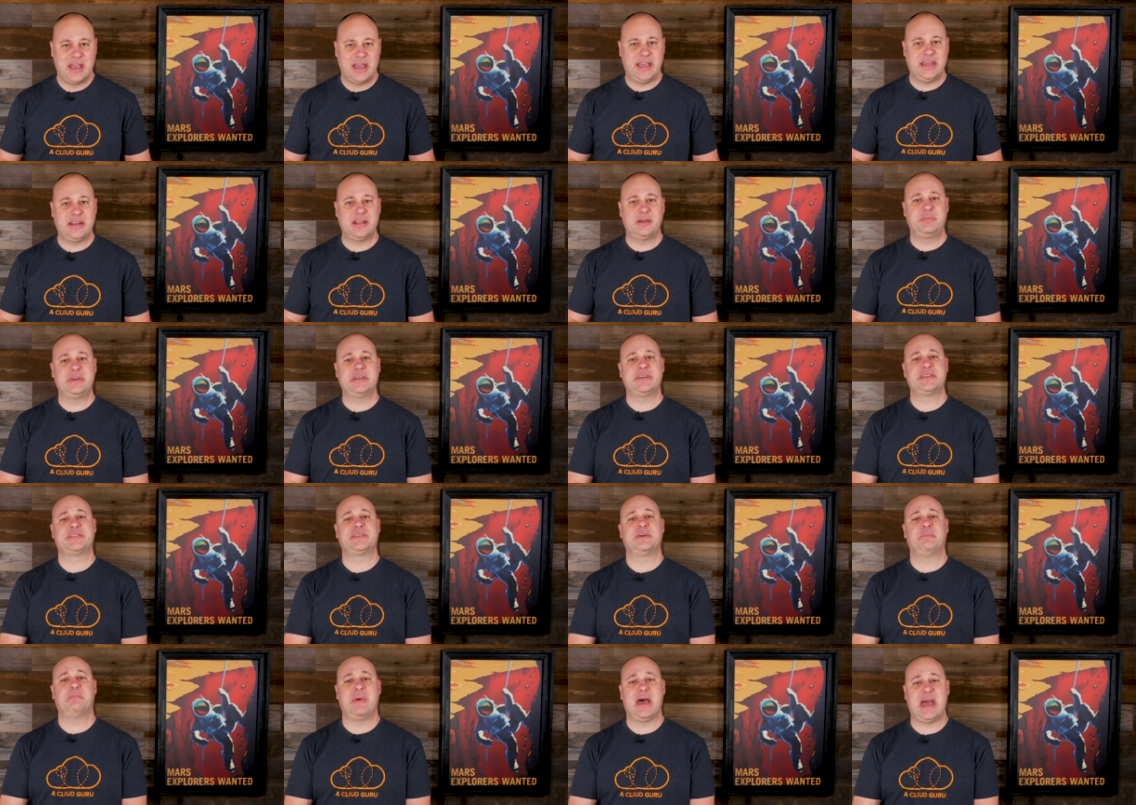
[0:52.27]

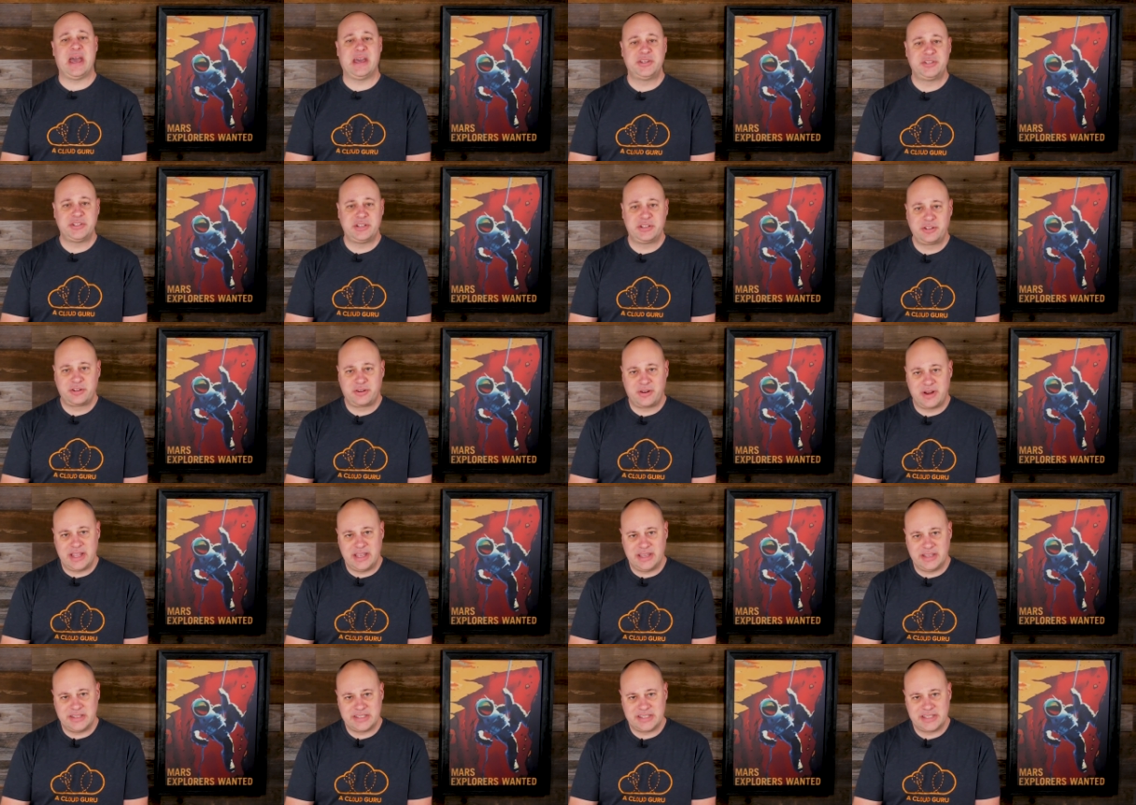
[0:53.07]
AWS Imagine
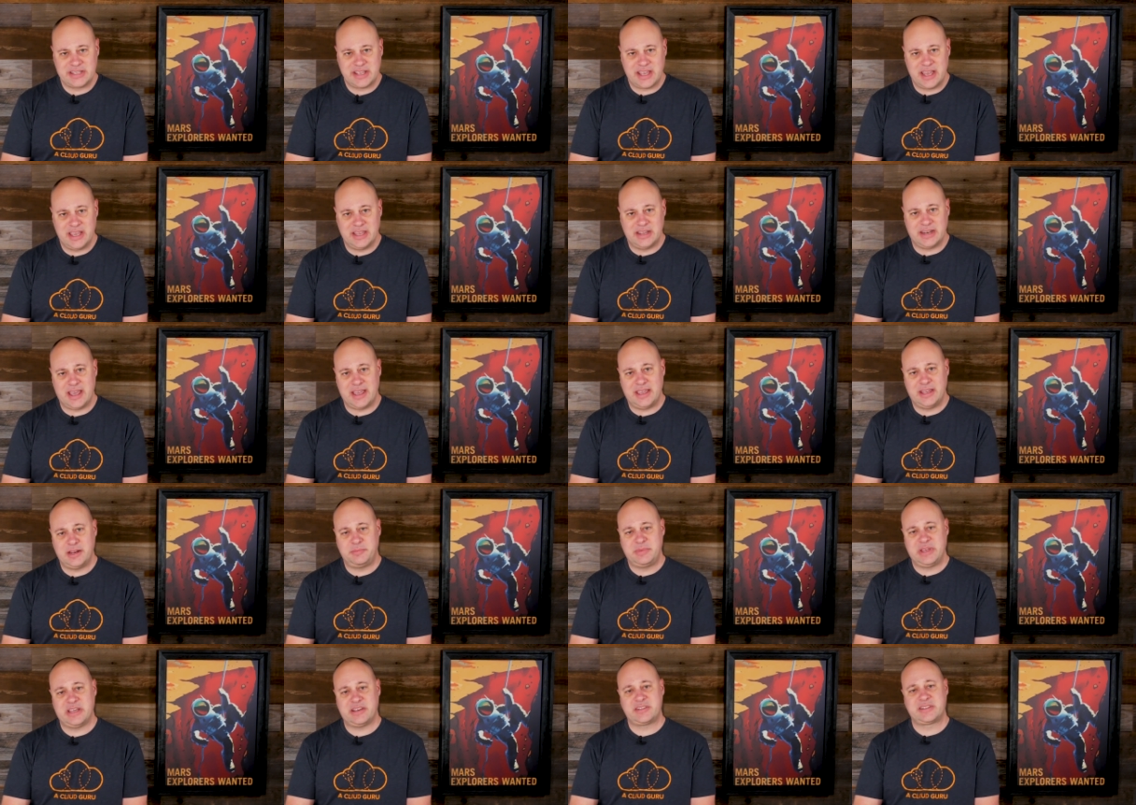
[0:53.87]
Grant and
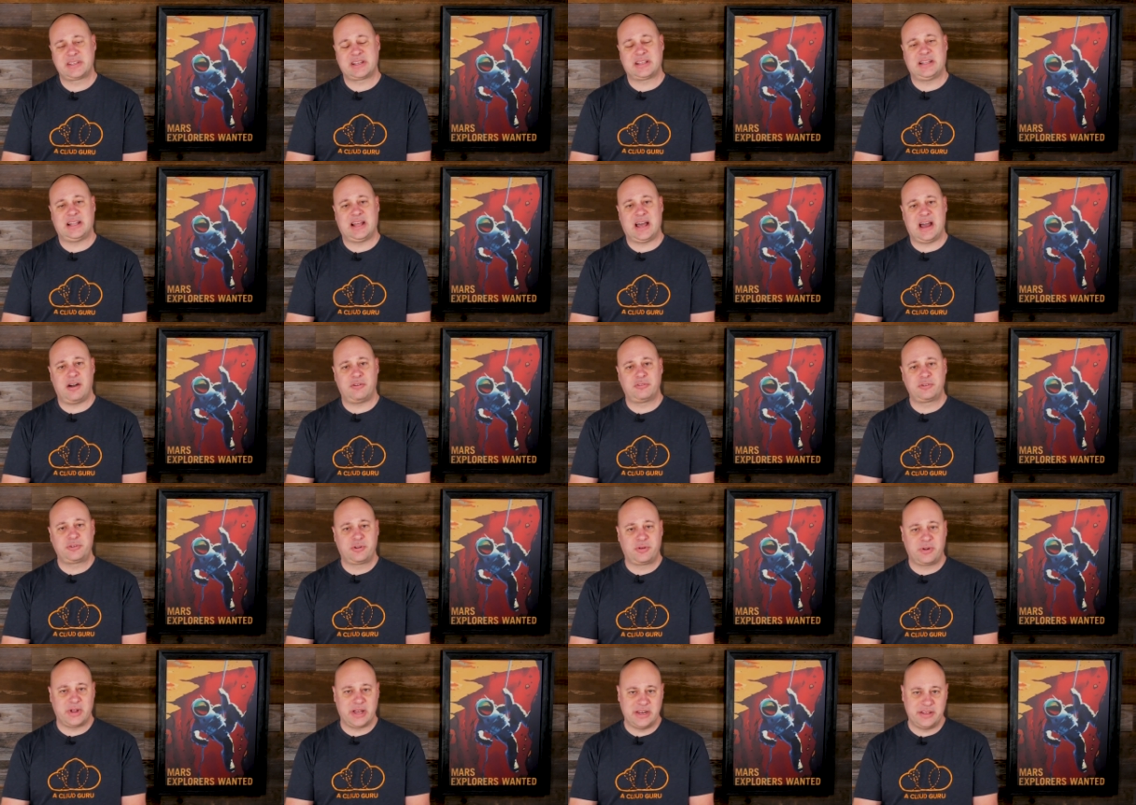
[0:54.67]
AWS
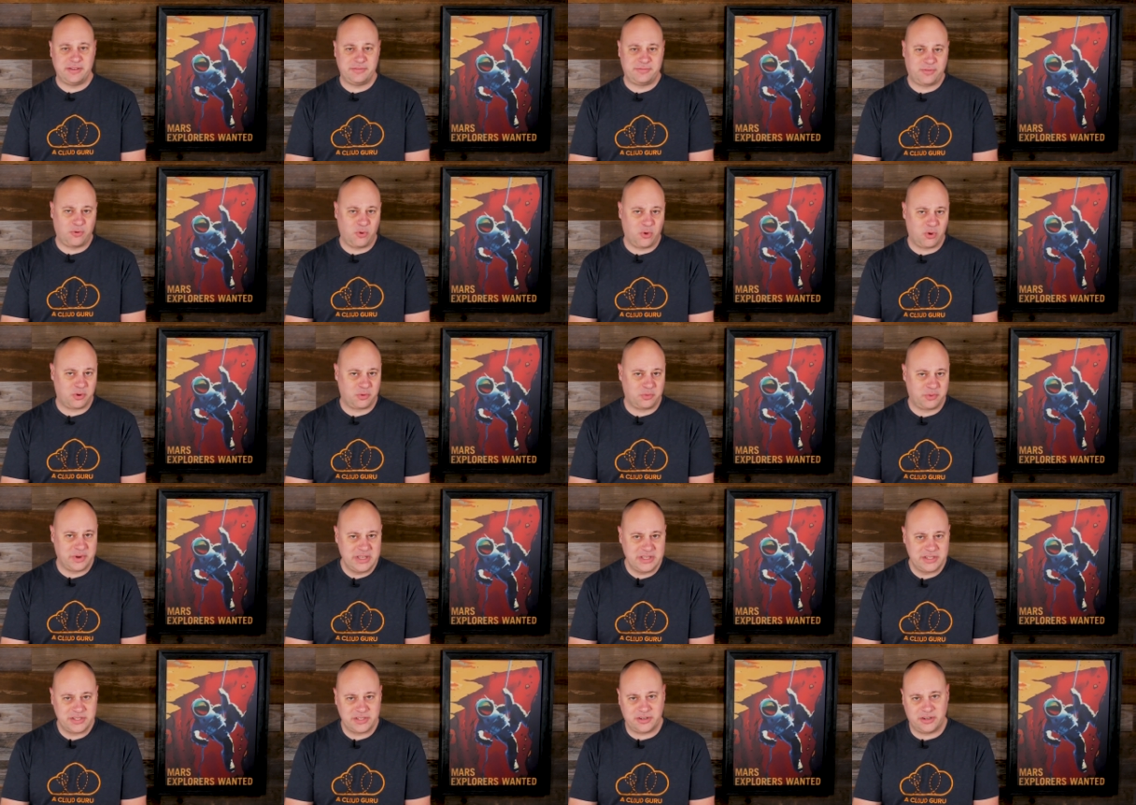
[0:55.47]
Cloud Credit for
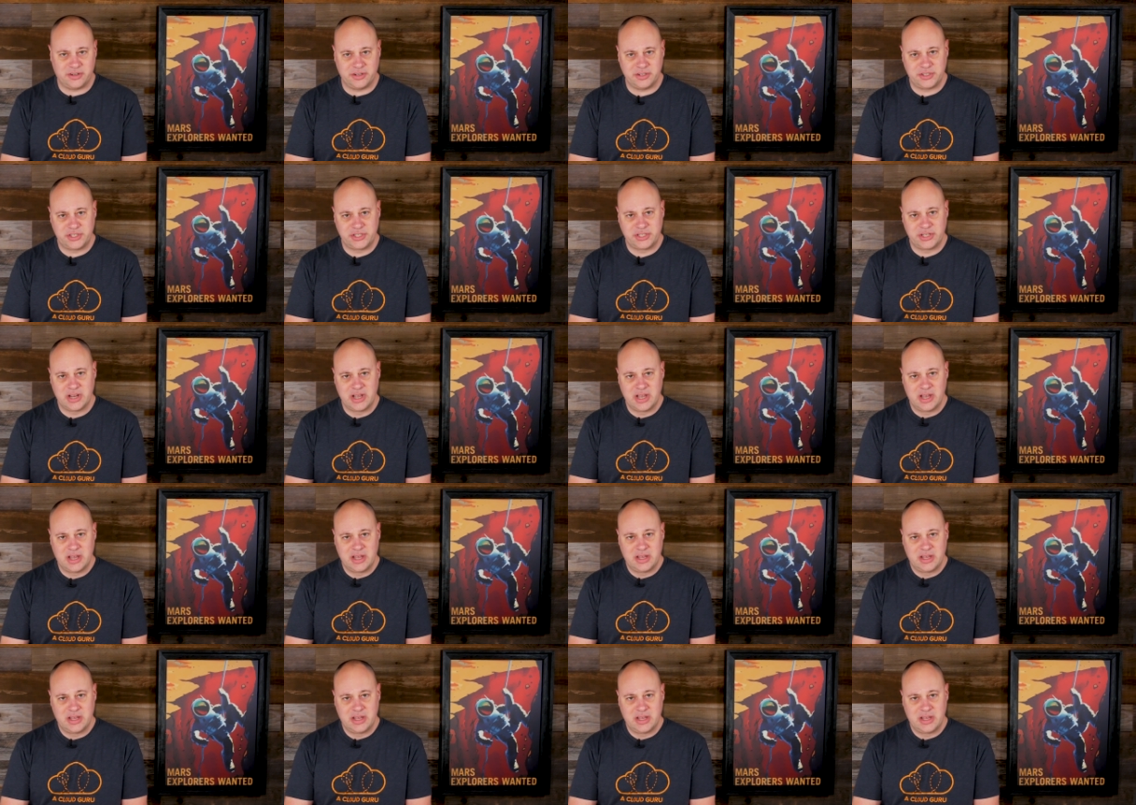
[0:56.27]
Research